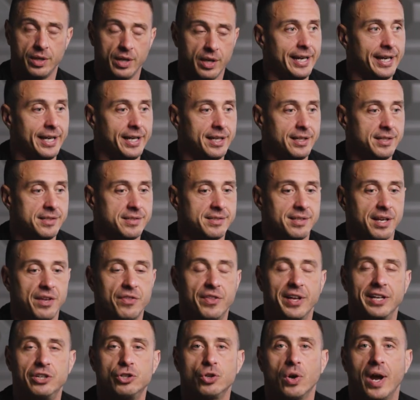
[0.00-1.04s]
is
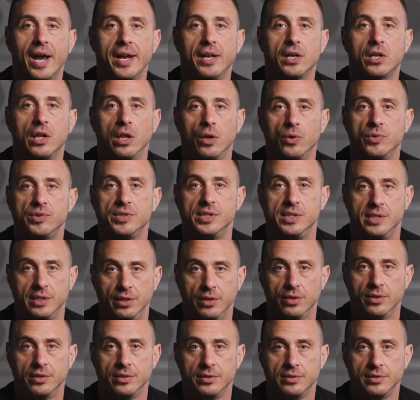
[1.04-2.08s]
they try to close a
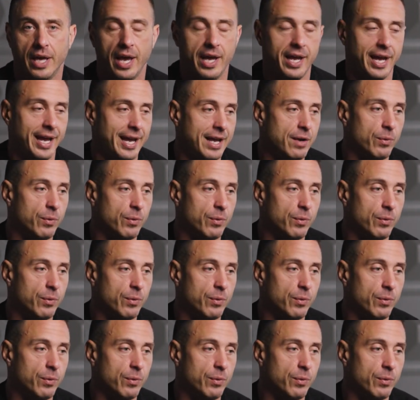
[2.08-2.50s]
deal, okay?